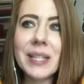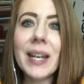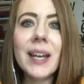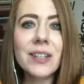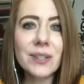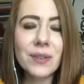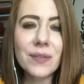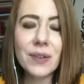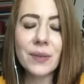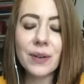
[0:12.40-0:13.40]
today I just
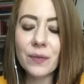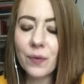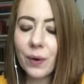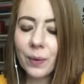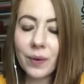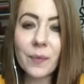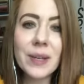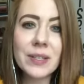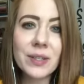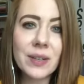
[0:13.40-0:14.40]
reviewed one for one of
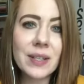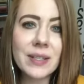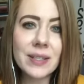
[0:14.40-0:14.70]
my students